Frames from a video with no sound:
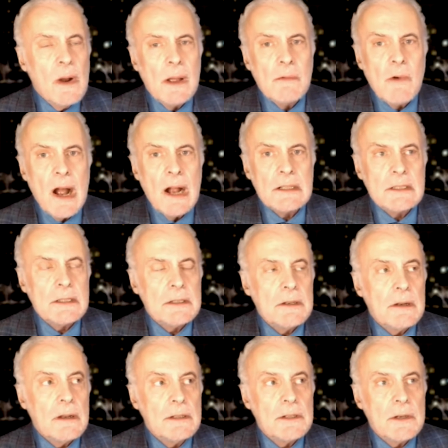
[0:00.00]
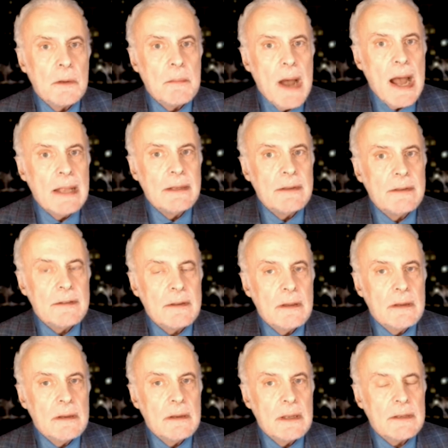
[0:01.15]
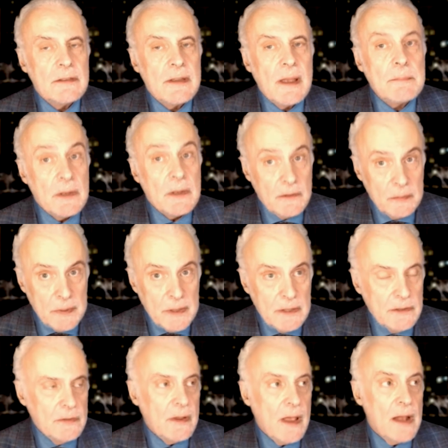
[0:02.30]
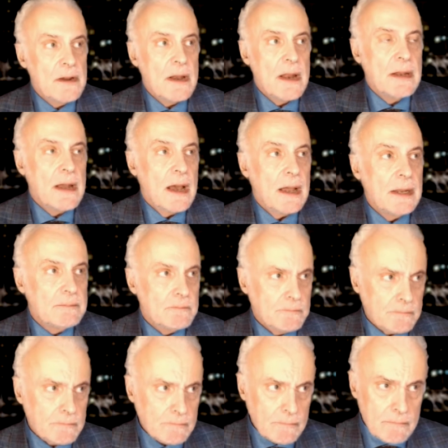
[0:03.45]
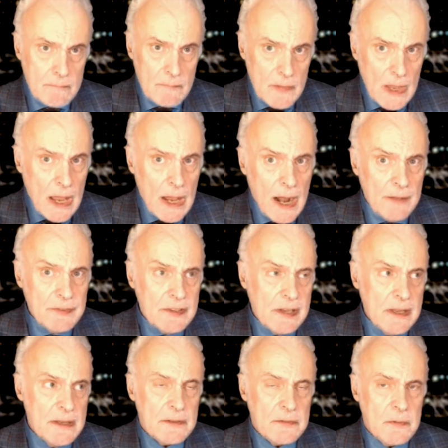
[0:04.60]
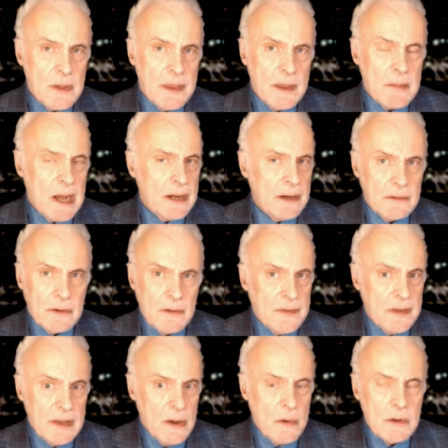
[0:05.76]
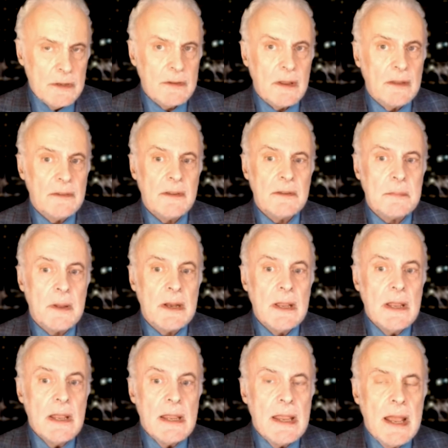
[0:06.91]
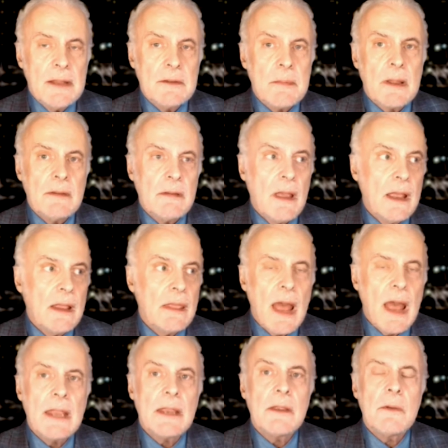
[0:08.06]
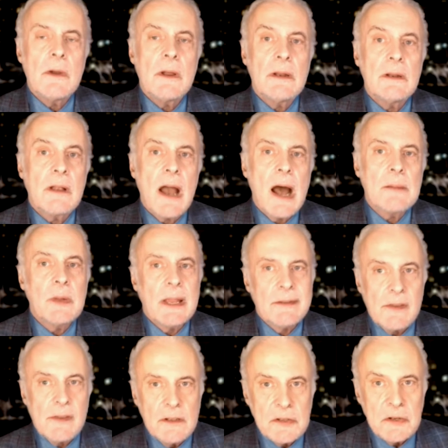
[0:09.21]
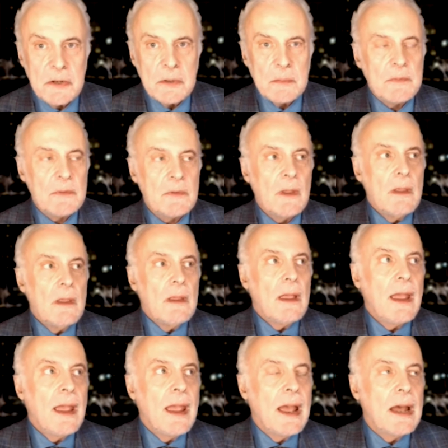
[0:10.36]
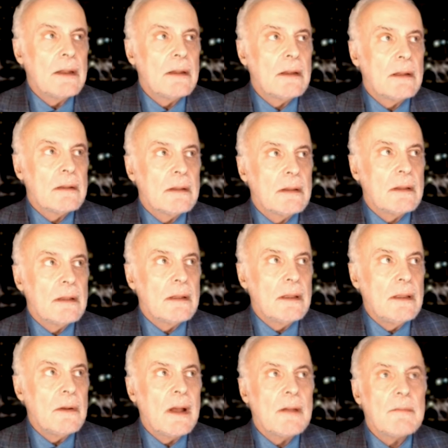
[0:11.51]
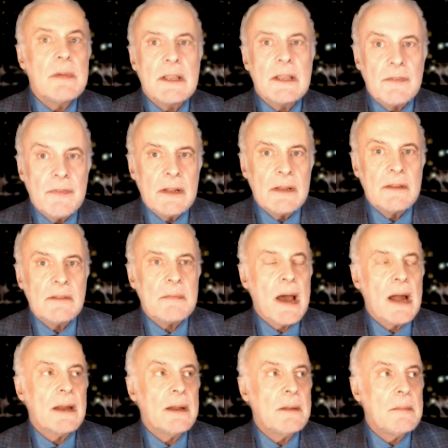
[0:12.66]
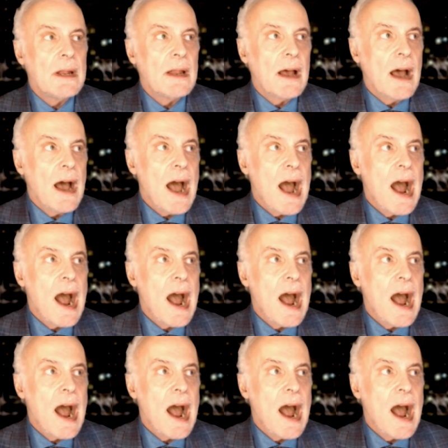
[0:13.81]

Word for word: when I watched uh, Joe Biden's uh, uh, acceptance speech Saturday night. And I've seen this with him. I don't know if he always does this, but he ends by saying, Thank you and God bless the troops. And, you know, I have mixed feelings about it. I mean, I,